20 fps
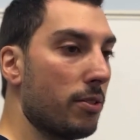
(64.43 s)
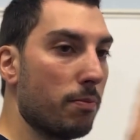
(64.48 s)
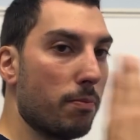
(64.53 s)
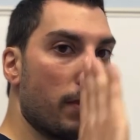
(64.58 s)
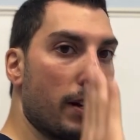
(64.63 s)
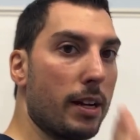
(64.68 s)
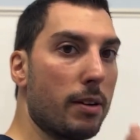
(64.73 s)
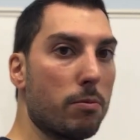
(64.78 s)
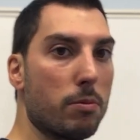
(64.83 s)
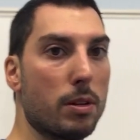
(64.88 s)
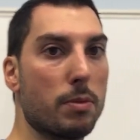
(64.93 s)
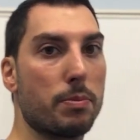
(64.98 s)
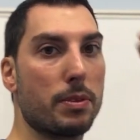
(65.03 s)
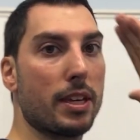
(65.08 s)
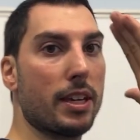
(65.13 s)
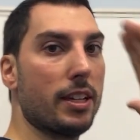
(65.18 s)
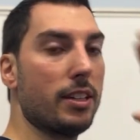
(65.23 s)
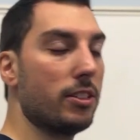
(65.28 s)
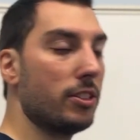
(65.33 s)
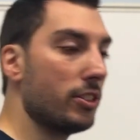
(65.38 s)
my rib
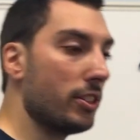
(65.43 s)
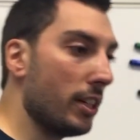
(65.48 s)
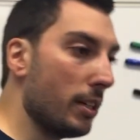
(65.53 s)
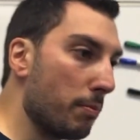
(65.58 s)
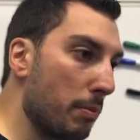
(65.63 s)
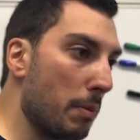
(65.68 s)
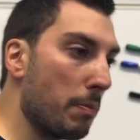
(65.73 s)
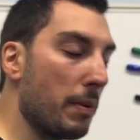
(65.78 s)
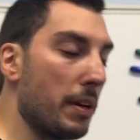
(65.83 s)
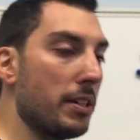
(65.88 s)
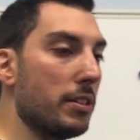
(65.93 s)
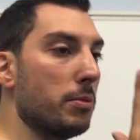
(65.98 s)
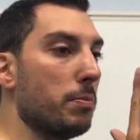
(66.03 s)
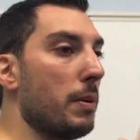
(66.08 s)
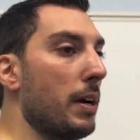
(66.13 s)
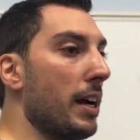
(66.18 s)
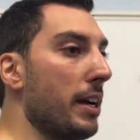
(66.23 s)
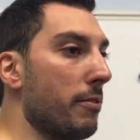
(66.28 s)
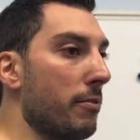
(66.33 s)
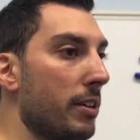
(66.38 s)
cage shape in my
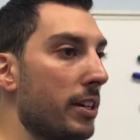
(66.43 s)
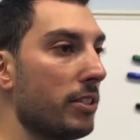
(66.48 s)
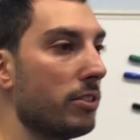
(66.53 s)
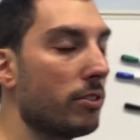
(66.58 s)
spine, right?